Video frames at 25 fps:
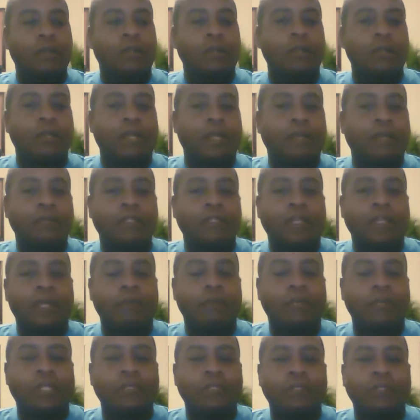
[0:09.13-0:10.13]
Now today I
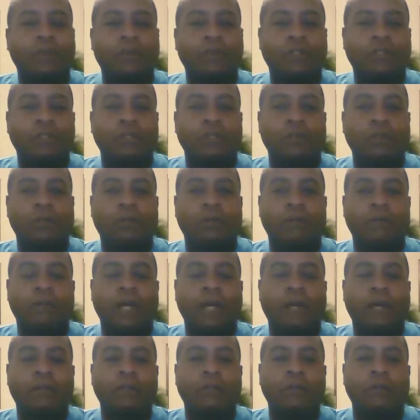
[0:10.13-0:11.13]
want to talk to you
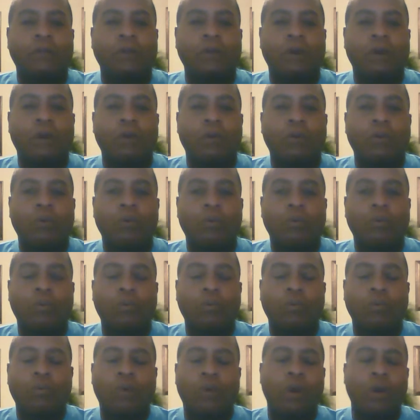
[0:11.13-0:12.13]
about
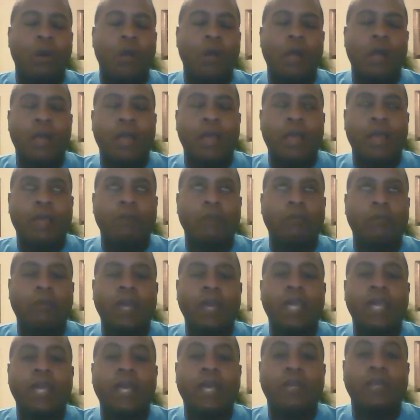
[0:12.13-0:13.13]
a way I